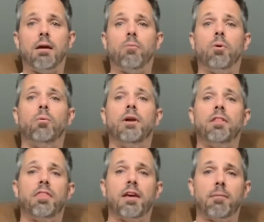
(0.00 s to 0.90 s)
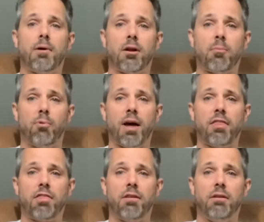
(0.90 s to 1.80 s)
We want to think about our breath,
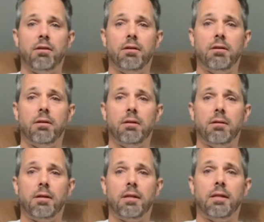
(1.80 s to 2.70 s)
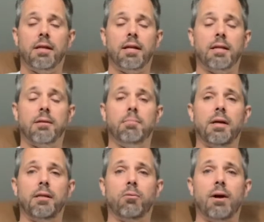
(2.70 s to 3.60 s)
letting the
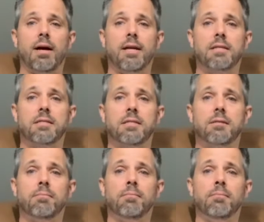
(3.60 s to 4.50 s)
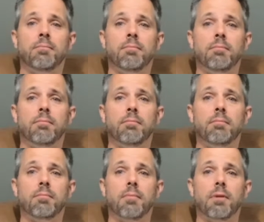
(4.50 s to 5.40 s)
belly rise
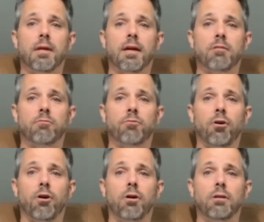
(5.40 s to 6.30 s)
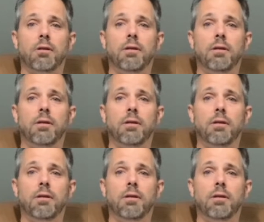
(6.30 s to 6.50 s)
and fall,